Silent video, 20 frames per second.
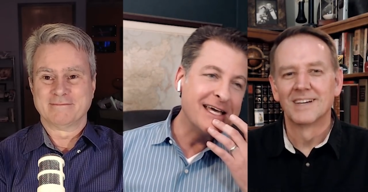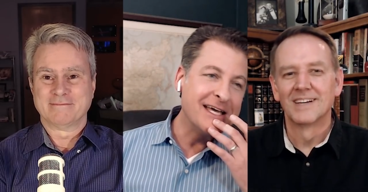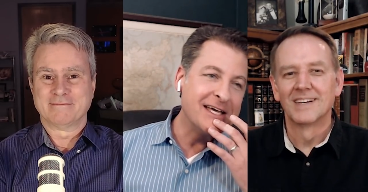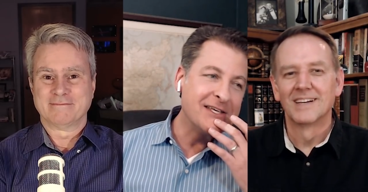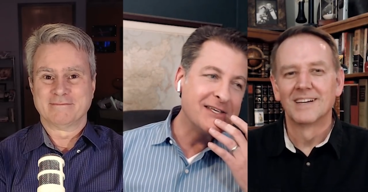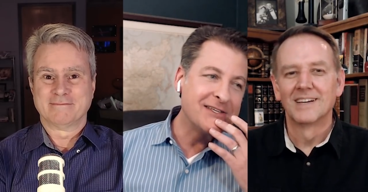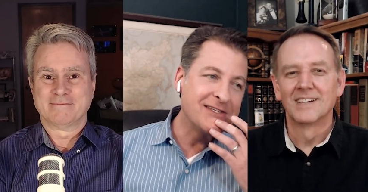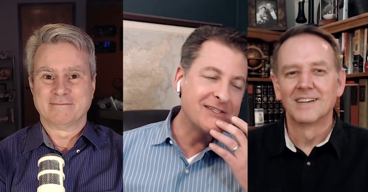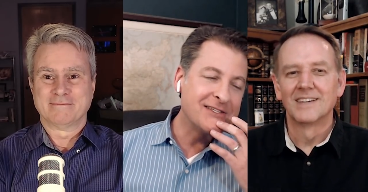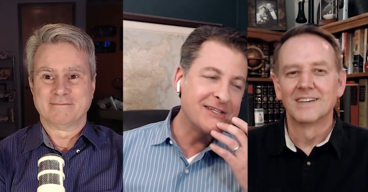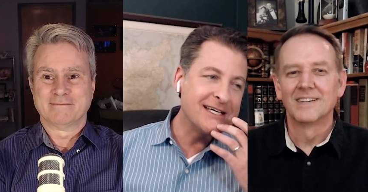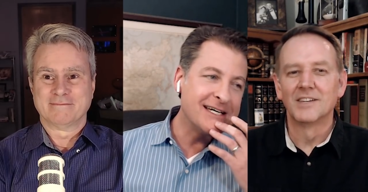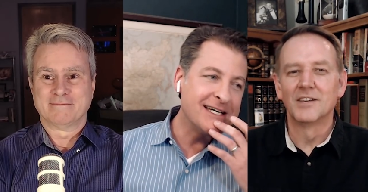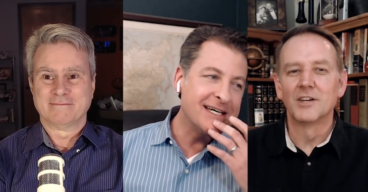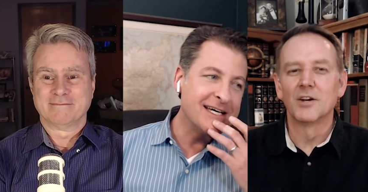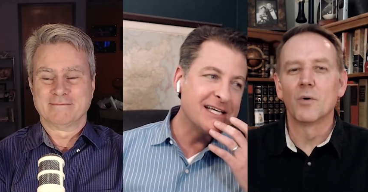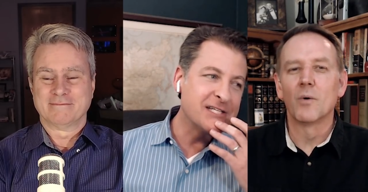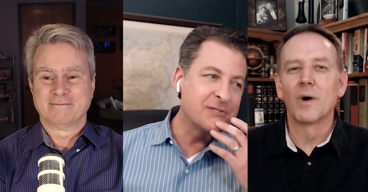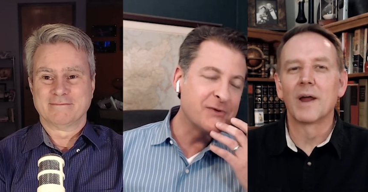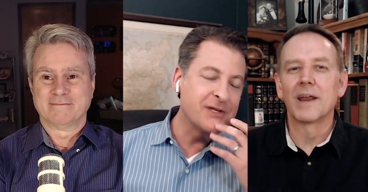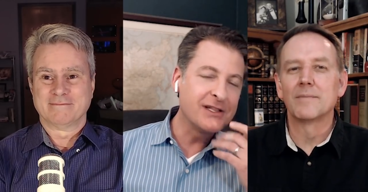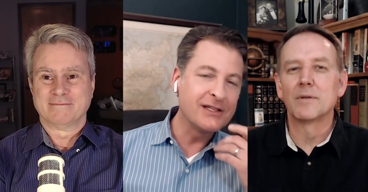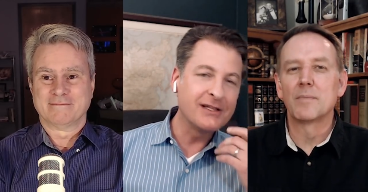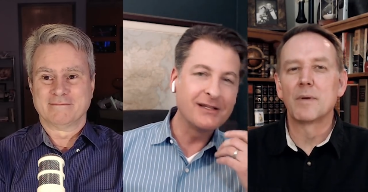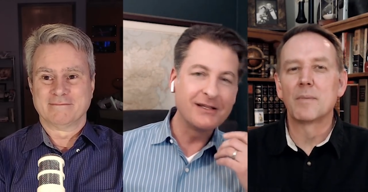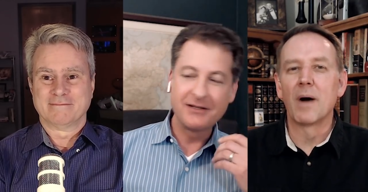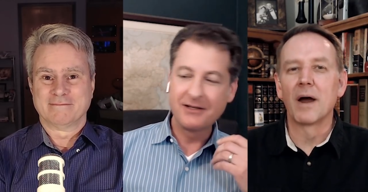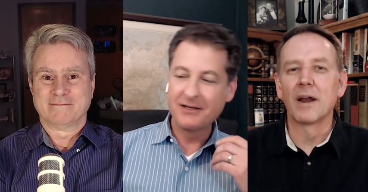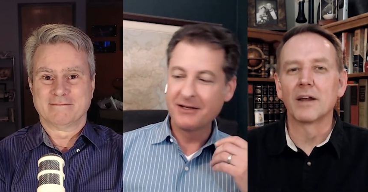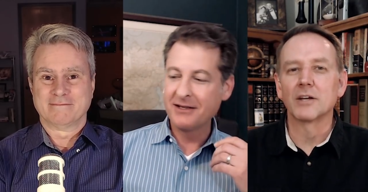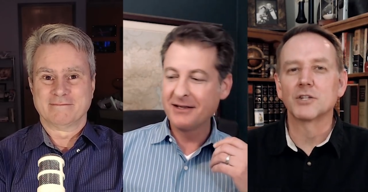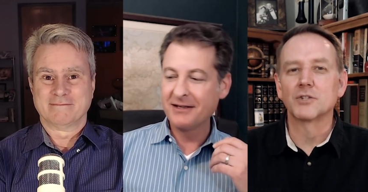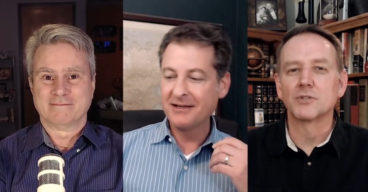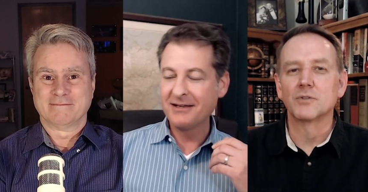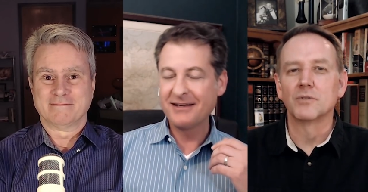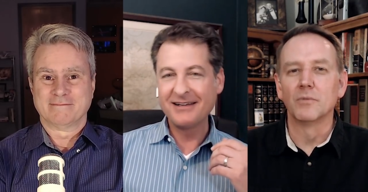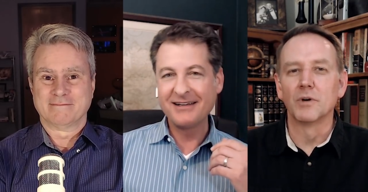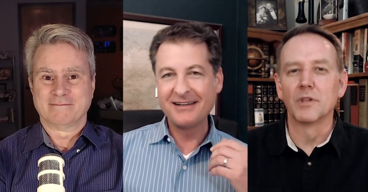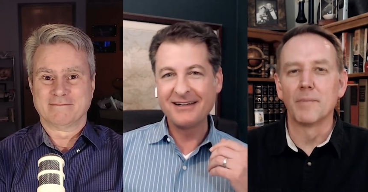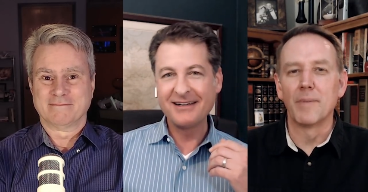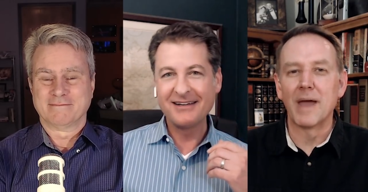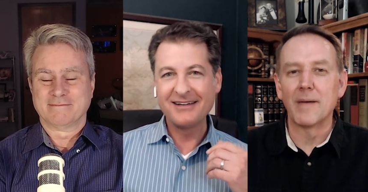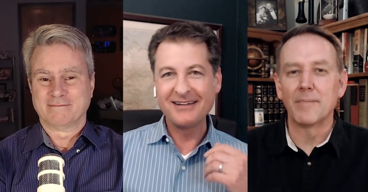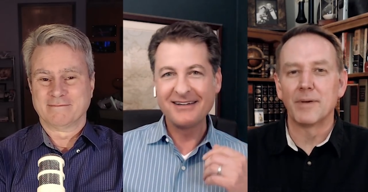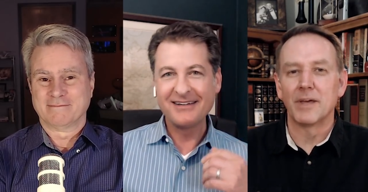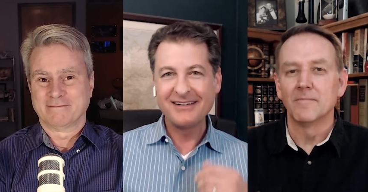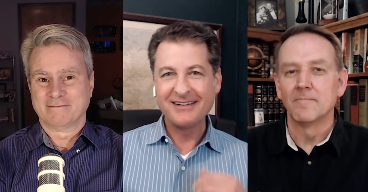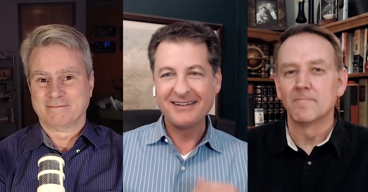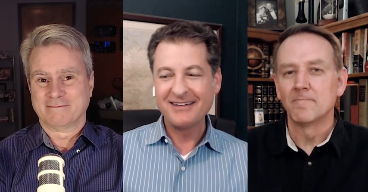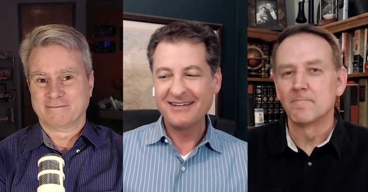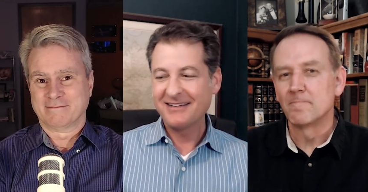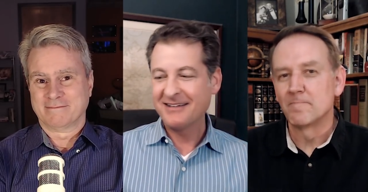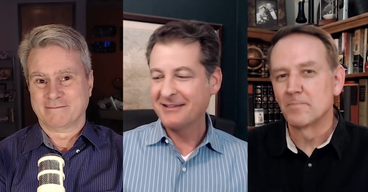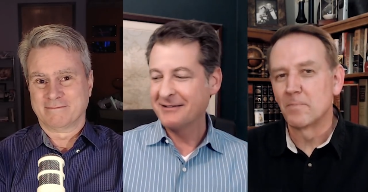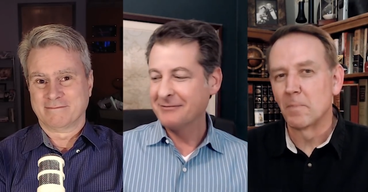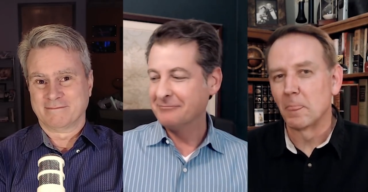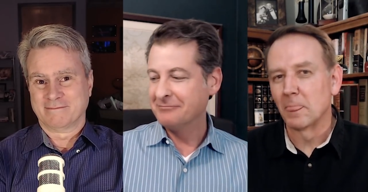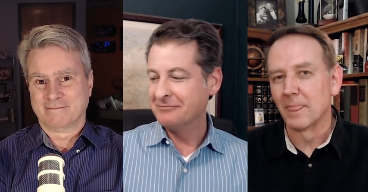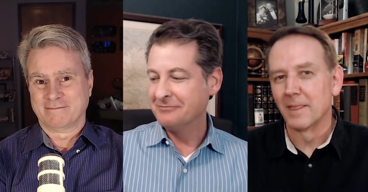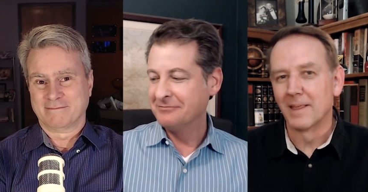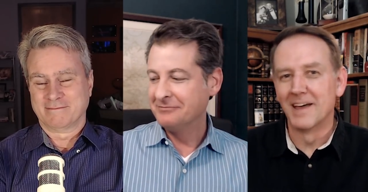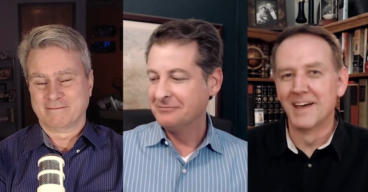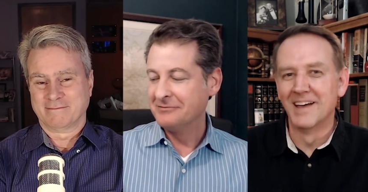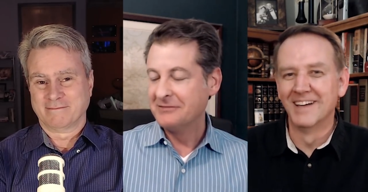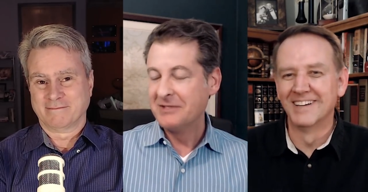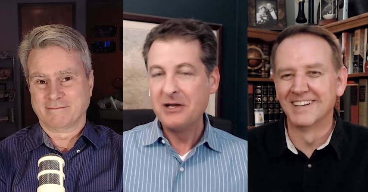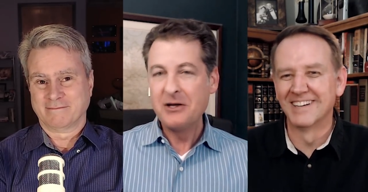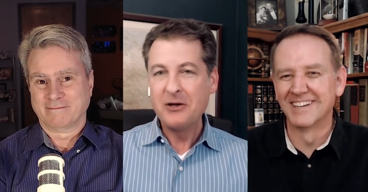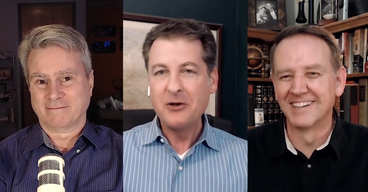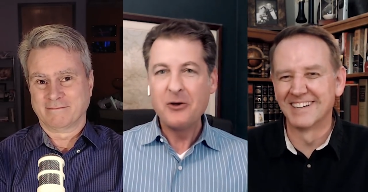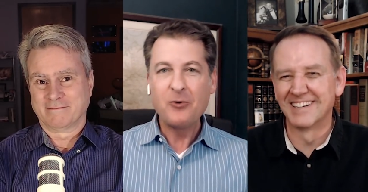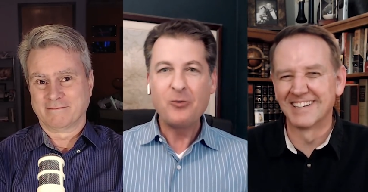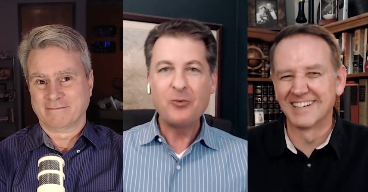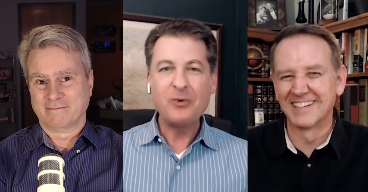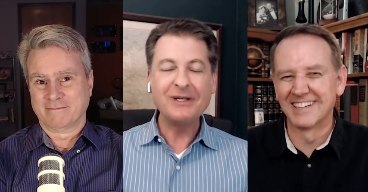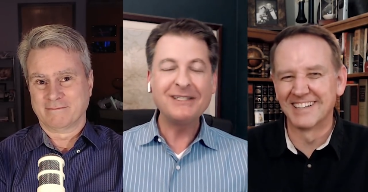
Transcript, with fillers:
Speaker 1: as uh, you don't as want we, him to be punished with a baby. Well,